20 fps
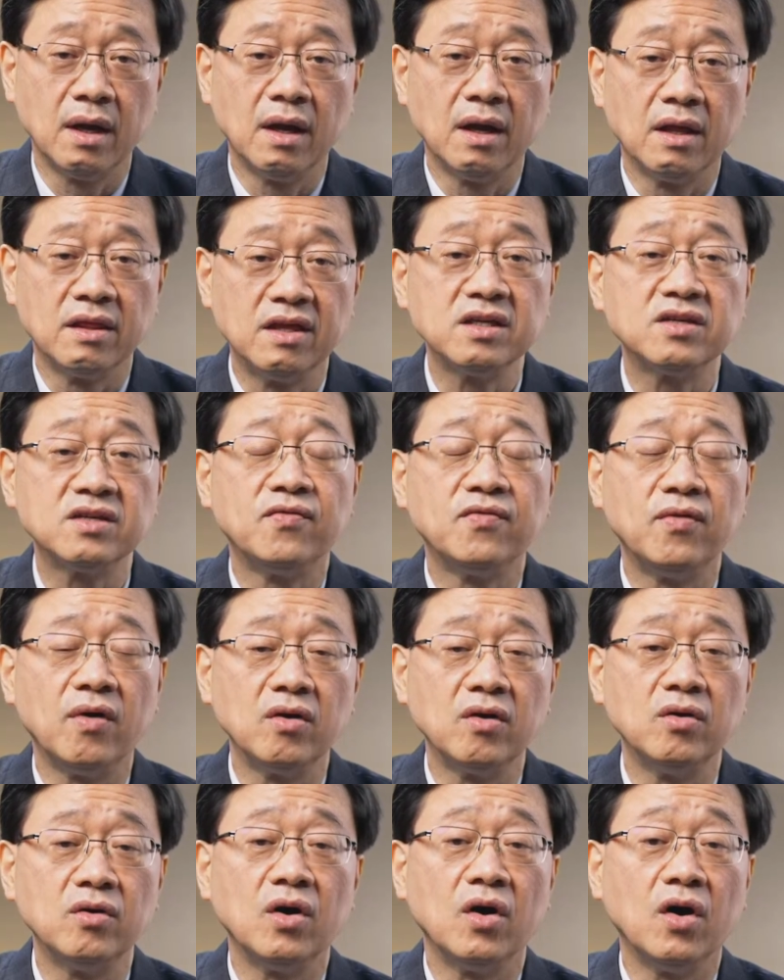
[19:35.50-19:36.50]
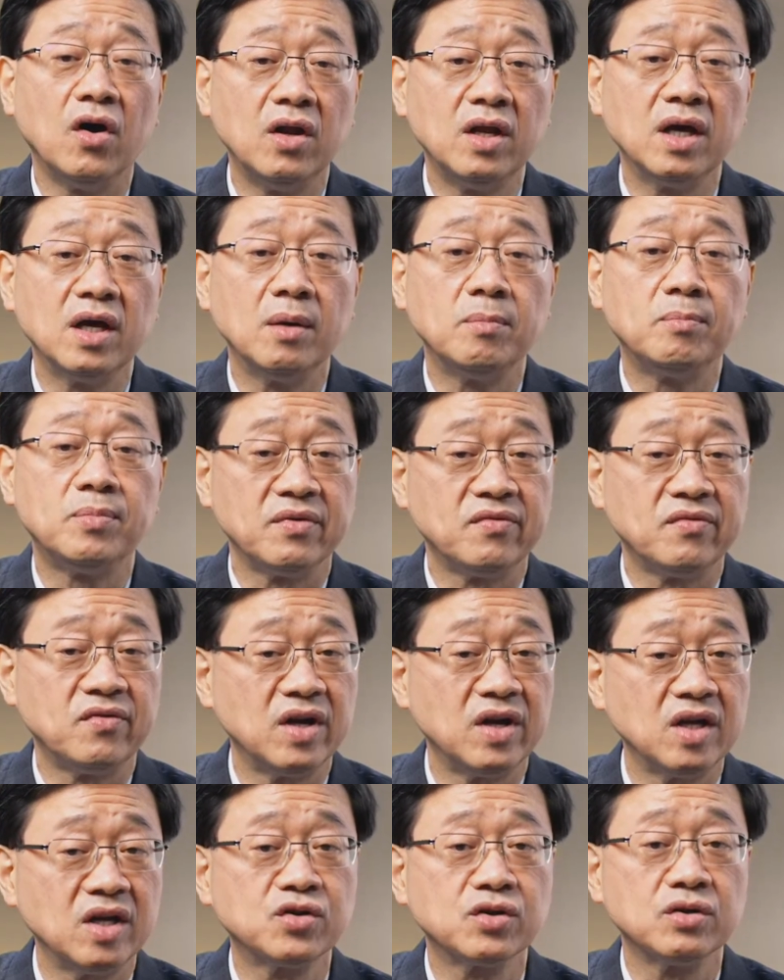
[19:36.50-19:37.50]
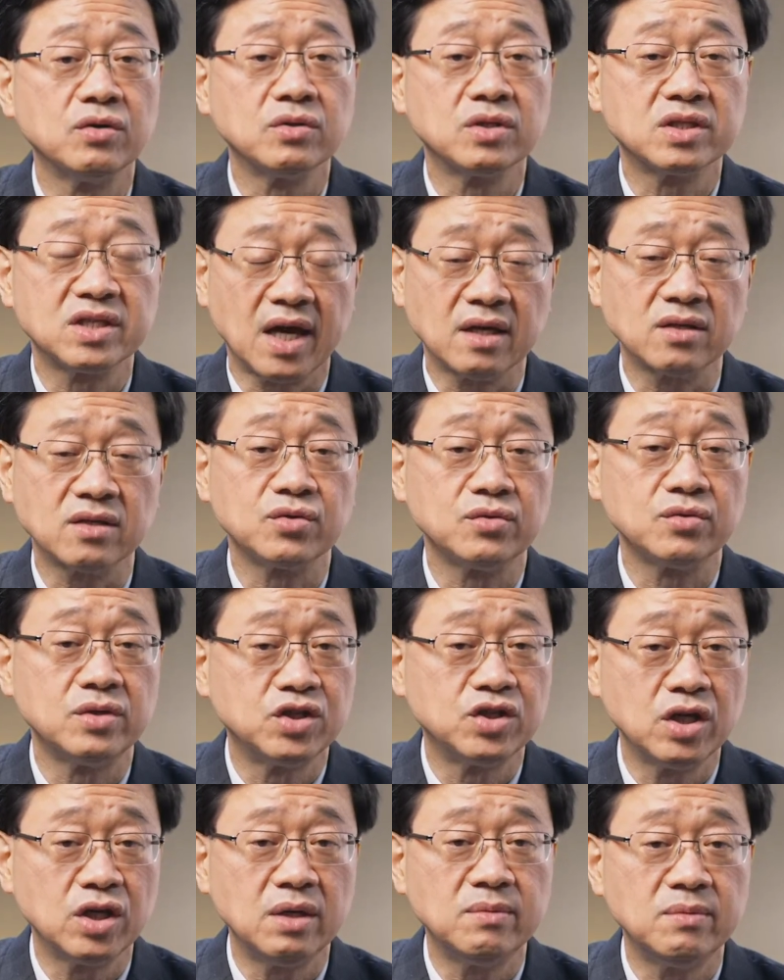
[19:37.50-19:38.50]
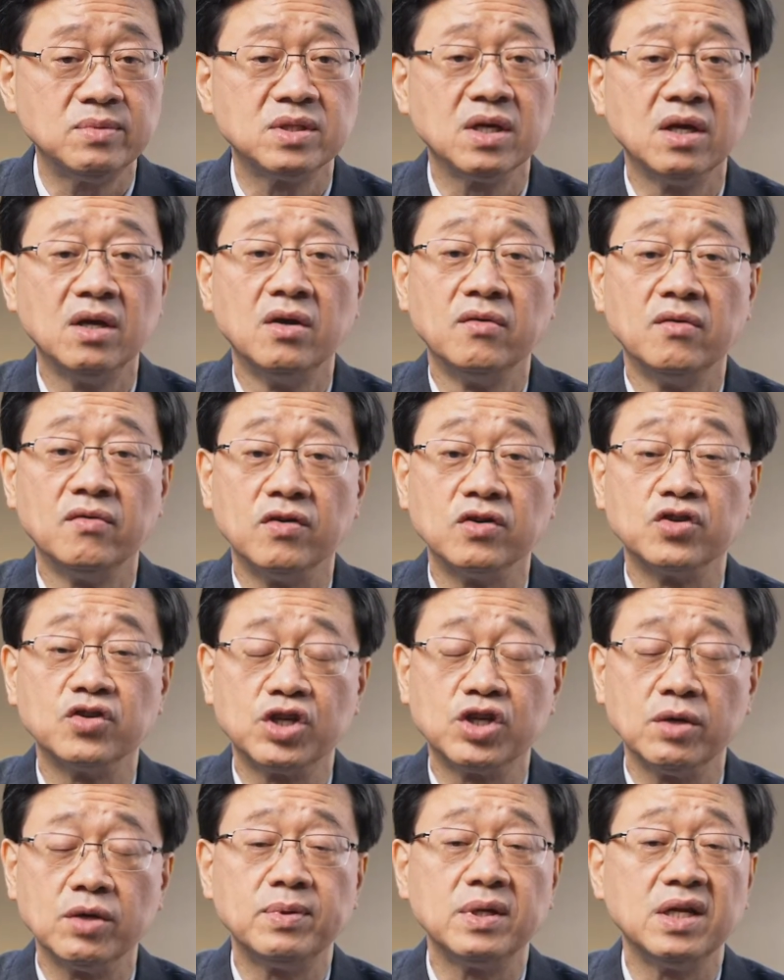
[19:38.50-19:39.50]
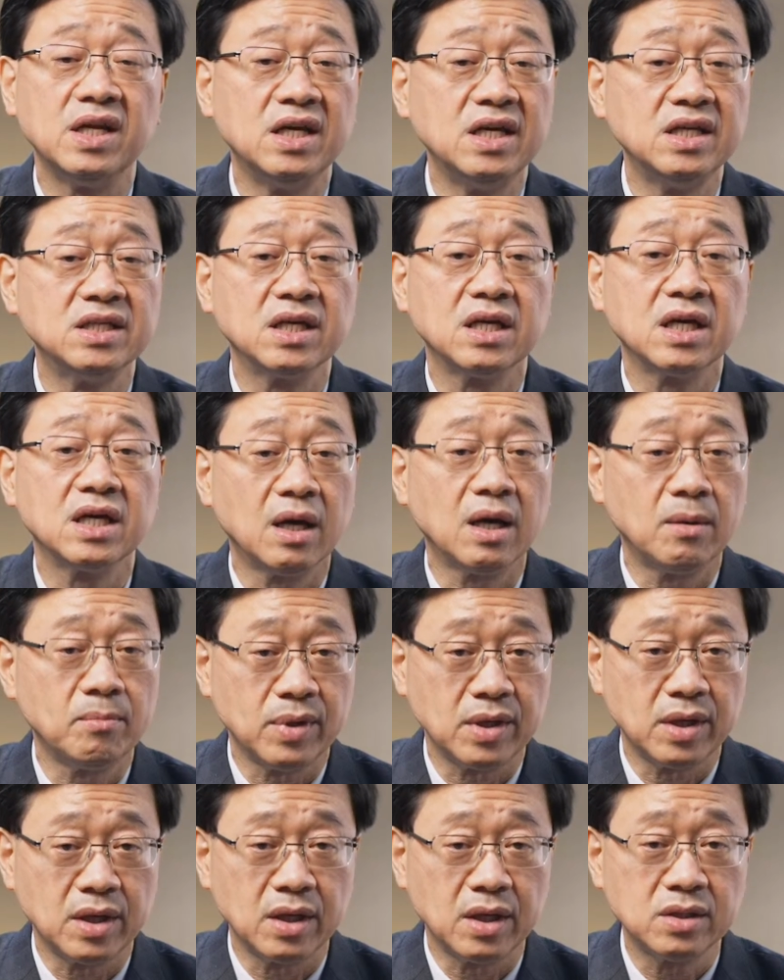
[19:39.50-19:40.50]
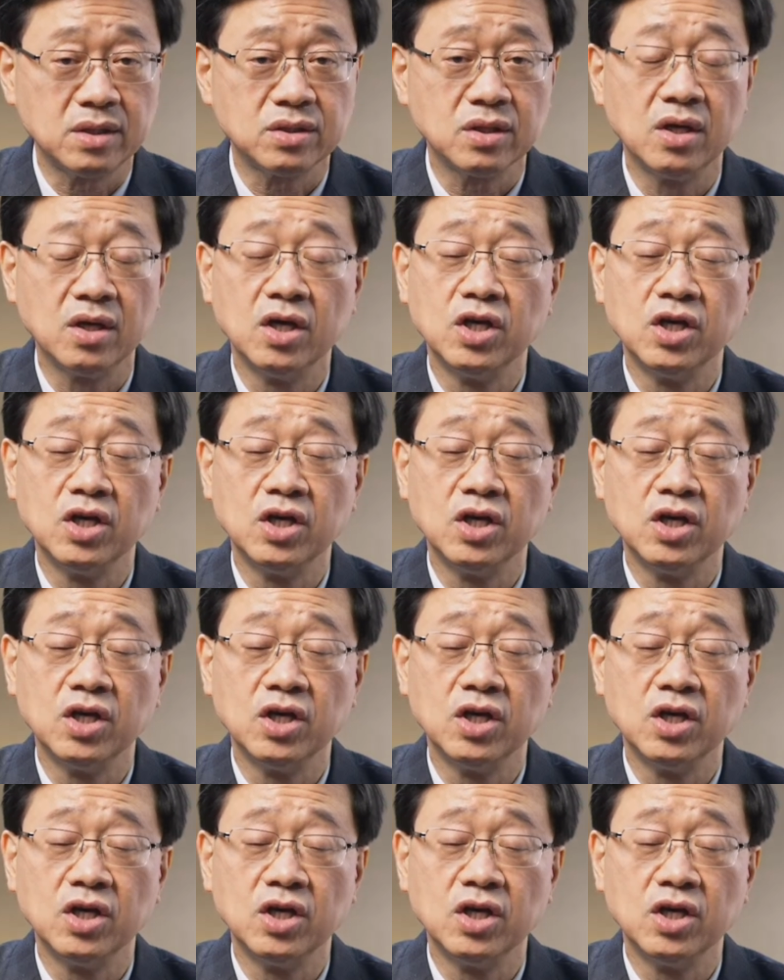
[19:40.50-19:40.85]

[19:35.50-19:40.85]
This followed earlier preferential tax regimes for ship leasing companies,